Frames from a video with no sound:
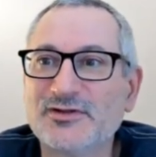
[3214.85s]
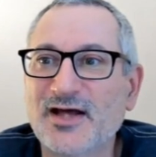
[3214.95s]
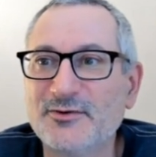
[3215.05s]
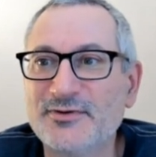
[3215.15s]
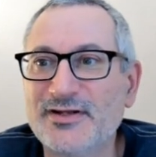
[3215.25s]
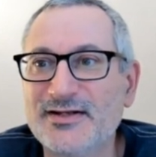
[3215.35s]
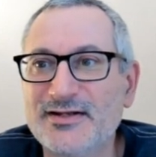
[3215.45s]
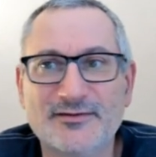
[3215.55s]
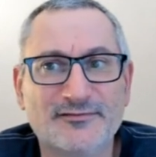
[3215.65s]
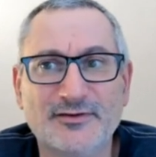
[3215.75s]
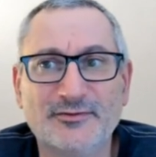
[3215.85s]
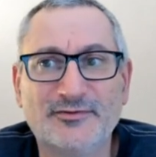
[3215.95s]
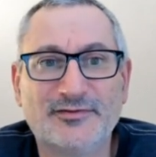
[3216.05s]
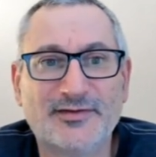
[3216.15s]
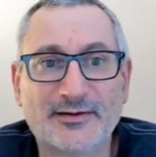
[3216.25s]
load in a few
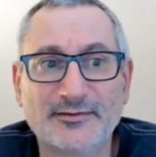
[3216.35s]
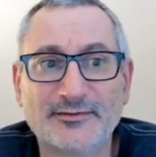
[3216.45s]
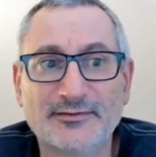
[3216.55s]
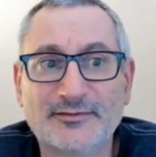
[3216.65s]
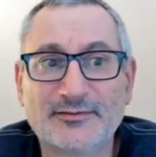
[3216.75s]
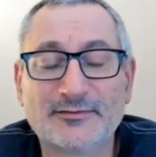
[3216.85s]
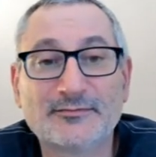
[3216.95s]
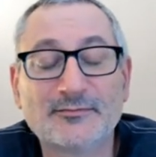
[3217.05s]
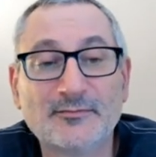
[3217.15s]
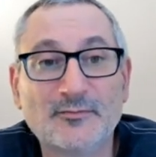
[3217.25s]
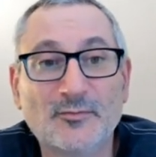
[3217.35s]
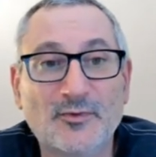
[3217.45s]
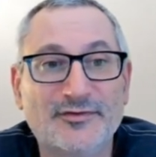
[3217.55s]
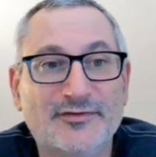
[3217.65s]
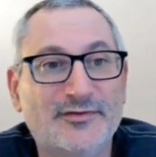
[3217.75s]
seconds
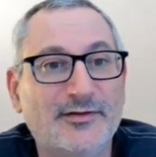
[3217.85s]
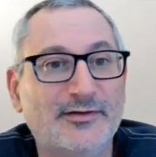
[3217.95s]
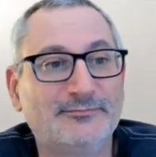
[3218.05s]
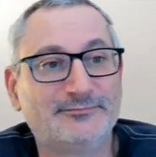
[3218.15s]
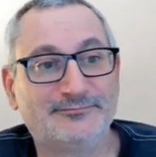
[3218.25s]
once the